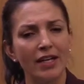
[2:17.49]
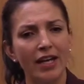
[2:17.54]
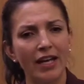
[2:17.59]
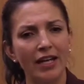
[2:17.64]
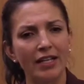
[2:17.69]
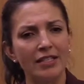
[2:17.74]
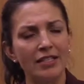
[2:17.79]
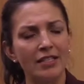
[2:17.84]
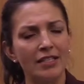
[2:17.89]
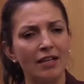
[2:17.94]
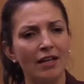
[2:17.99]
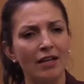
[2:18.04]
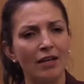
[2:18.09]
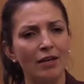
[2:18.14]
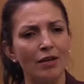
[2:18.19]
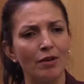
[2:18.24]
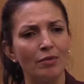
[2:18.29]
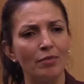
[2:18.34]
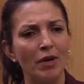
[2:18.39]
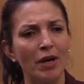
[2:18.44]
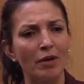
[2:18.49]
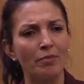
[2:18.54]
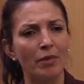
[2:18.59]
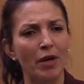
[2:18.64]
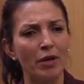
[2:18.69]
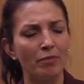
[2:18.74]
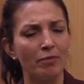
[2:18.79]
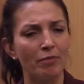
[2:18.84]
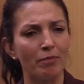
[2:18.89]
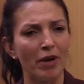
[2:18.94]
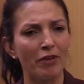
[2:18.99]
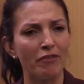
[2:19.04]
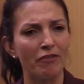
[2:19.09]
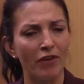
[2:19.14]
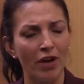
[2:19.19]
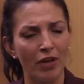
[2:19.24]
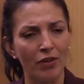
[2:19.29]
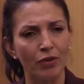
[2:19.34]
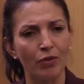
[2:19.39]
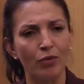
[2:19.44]
My
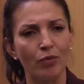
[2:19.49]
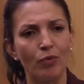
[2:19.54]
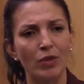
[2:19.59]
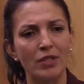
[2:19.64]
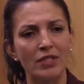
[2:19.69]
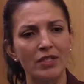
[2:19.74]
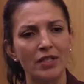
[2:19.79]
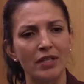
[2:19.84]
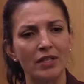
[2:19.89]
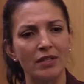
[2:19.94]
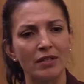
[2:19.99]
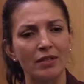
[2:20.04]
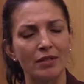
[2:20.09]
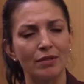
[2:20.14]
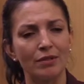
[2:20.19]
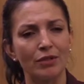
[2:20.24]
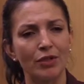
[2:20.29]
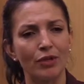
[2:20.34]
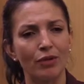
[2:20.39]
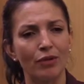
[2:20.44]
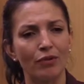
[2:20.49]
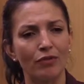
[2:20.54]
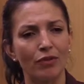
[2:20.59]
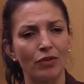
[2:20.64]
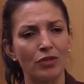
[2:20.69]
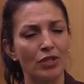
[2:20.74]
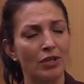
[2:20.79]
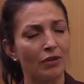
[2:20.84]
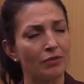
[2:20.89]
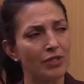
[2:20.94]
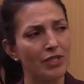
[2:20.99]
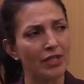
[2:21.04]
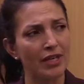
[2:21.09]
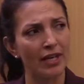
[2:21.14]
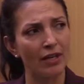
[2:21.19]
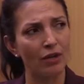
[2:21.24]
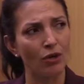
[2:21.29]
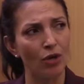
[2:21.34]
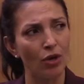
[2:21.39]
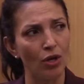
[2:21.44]
father was unfortunately was an
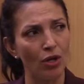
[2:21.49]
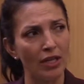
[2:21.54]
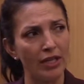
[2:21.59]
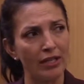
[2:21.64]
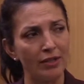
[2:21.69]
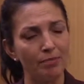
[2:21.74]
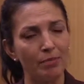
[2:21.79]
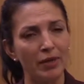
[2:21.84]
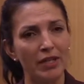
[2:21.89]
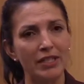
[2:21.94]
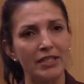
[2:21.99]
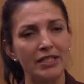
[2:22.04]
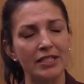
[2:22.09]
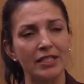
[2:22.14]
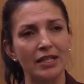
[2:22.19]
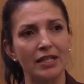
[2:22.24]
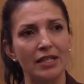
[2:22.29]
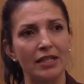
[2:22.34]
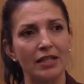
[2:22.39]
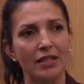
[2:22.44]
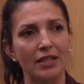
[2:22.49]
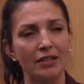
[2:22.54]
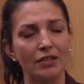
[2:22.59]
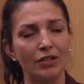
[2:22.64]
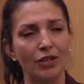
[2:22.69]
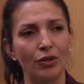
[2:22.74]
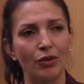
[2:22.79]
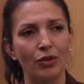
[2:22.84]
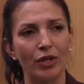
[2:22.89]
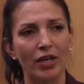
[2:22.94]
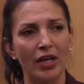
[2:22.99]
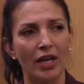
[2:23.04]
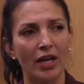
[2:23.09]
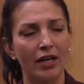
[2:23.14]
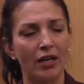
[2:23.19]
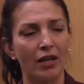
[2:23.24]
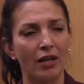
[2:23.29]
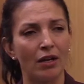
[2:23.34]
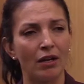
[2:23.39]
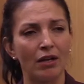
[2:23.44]
alcoholic, but he had
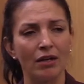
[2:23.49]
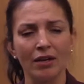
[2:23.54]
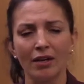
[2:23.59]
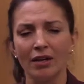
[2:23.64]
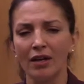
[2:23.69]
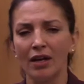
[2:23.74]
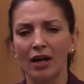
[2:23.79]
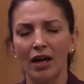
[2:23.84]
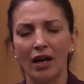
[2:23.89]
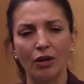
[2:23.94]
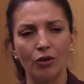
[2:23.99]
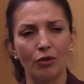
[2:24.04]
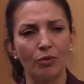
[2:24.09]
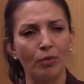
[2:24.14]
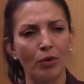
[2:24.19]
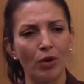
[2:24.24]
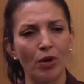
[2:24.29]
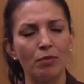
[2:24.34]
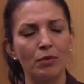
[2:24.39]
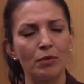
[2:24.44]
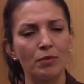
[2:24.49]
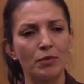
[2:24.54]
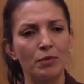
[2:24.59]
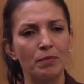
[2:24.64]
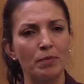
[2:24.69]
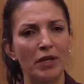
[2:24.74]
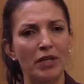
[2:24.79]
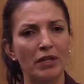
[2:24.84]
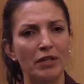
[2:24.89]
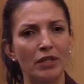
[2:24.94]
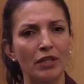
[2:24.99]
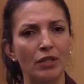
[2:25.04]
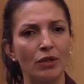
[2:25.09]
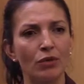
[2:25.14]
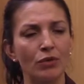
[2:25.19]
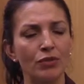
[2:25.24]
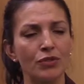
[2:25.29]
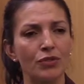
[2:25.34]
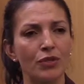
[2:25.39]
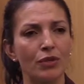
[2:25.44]
a lot of problems. But he
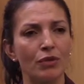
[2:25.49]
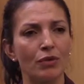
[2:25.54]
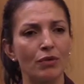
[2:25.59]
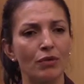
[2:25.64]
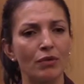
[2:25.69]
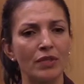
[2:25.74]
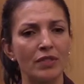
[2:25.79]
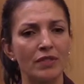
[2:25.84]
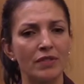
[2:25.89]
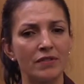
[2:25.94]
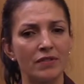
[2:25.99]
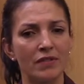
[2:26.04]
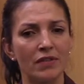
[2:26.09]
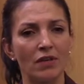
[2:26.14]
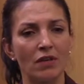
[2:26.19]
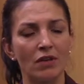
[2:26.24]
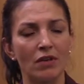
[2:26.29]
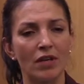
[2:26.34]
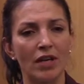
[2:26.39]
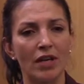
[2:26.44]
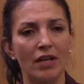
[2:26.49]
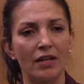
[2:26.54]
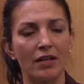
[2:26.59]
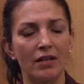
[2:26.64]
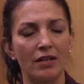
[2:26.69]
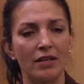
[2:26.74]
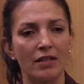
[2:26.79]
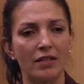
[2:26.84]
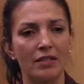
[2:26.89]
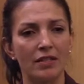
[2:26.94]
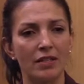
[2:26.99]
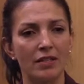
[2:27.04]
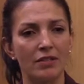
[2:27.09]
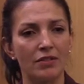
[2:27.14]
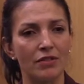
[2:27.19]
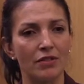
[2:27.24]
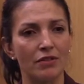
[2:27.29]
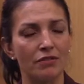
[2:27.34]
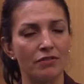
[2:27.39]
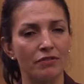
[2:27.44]
also instilled a
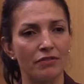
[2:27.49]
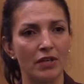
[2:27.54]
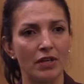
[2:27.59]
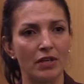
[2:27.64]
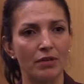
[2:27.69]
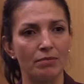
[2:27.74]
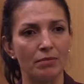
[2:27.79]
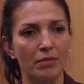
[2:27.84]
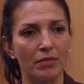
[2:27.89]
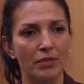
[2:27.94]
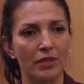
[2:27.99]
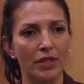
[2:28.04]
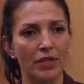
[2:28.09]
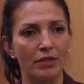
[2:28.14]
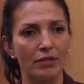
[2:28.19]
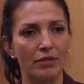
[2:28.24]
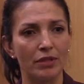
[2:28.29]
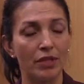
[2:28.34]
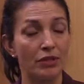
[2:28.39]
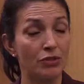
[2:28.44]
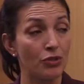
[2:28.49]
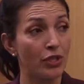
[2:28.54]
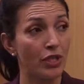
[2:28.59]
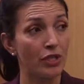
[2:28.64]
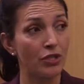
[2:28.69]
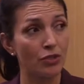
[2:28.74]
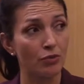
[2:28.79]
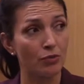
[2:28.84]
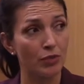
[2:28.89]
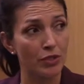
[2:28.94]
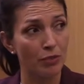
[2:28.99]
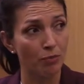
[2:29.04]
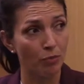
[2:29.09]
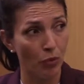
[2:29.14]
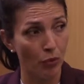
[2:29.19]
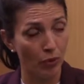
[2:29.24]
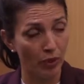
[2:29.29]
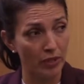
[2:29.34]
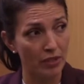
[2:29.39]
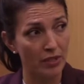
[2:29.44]
sense of that education was
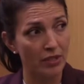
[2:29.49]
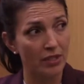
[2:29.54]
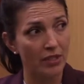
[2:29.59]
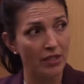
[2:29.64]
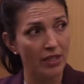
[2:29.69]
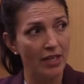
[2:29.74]
important.